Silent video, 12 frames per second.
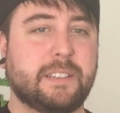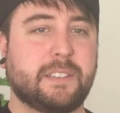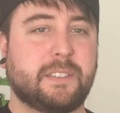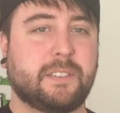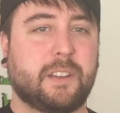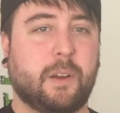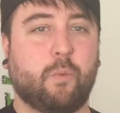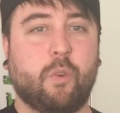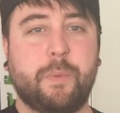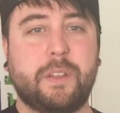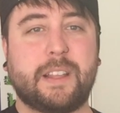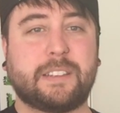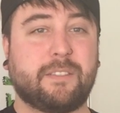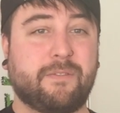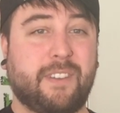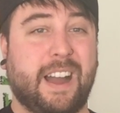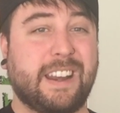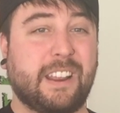is a woman that's
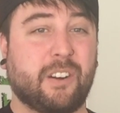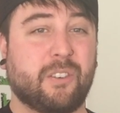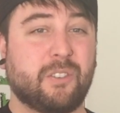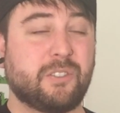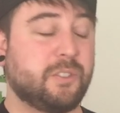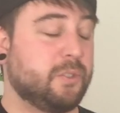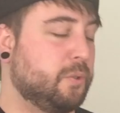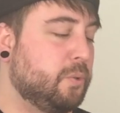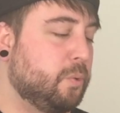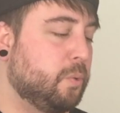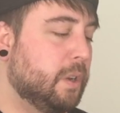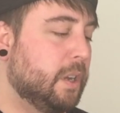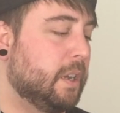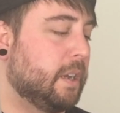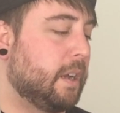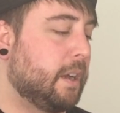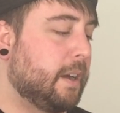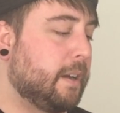inviting her to
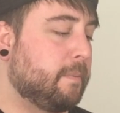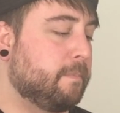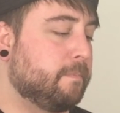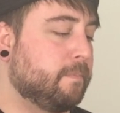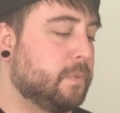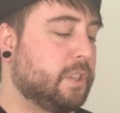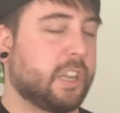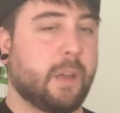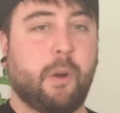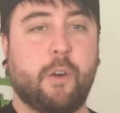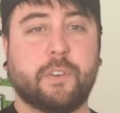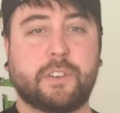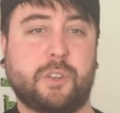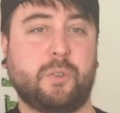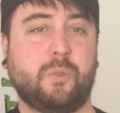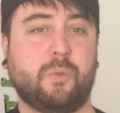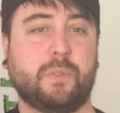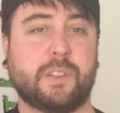come over
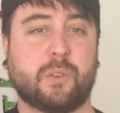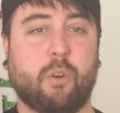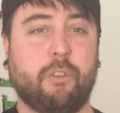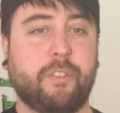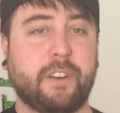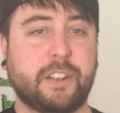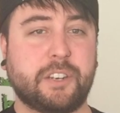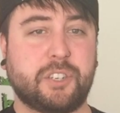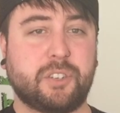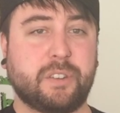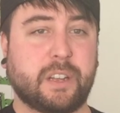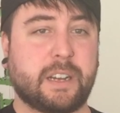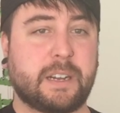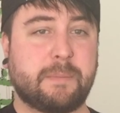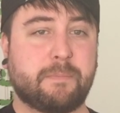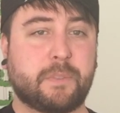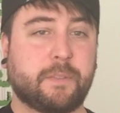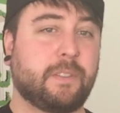to this orphanage,
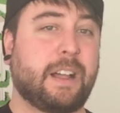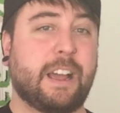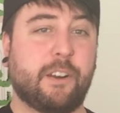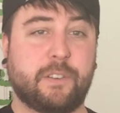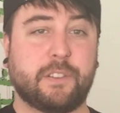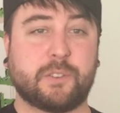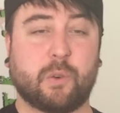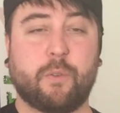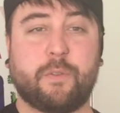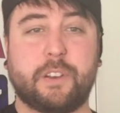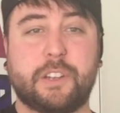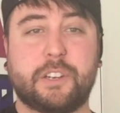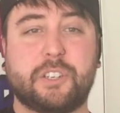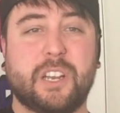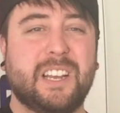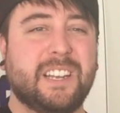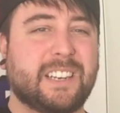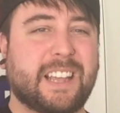to fly over to this orphanage
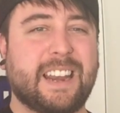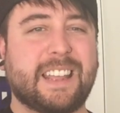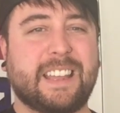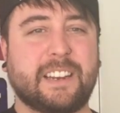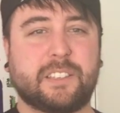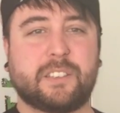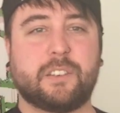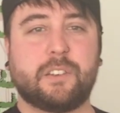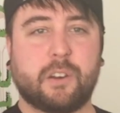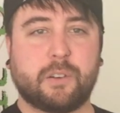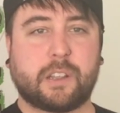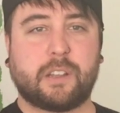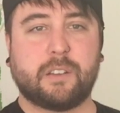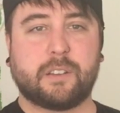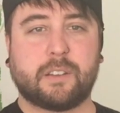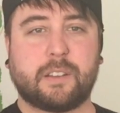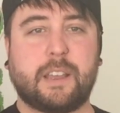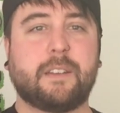to kind of get us, you know,
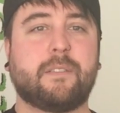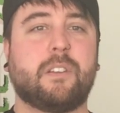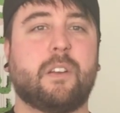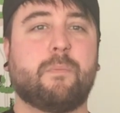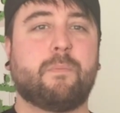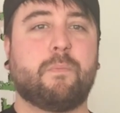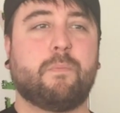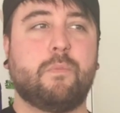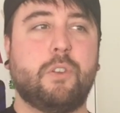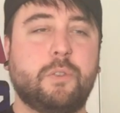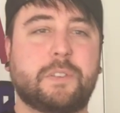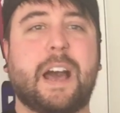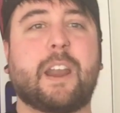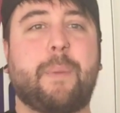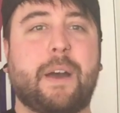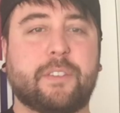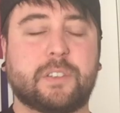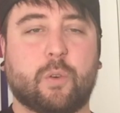to get, you know, news out
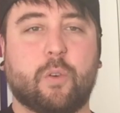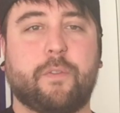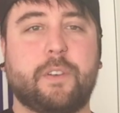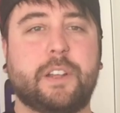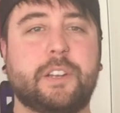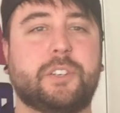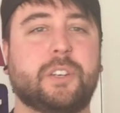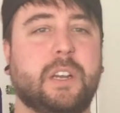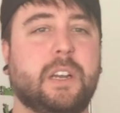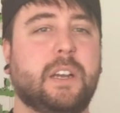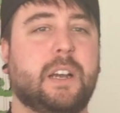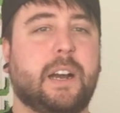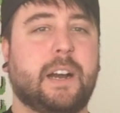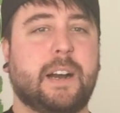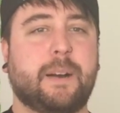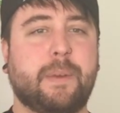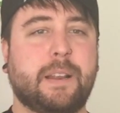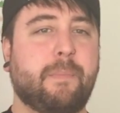about this orphanage.
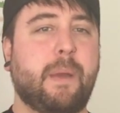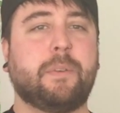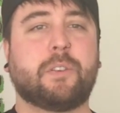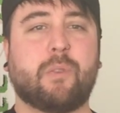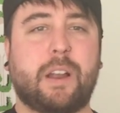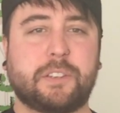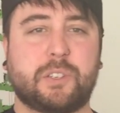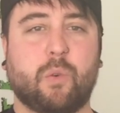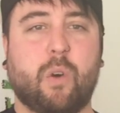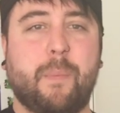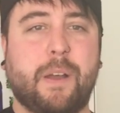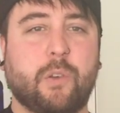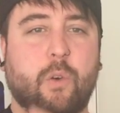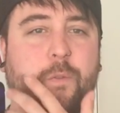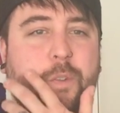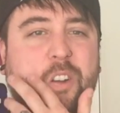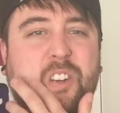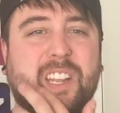And maybe to write a story about the
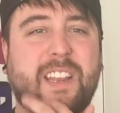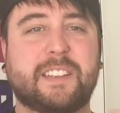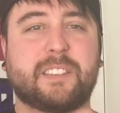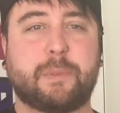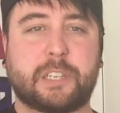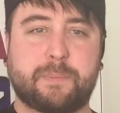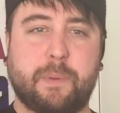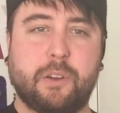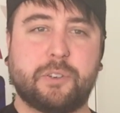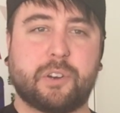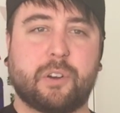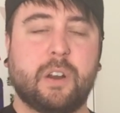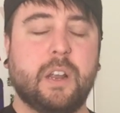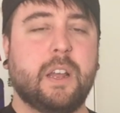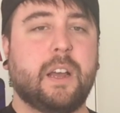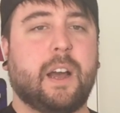orphanage to get it some exposure.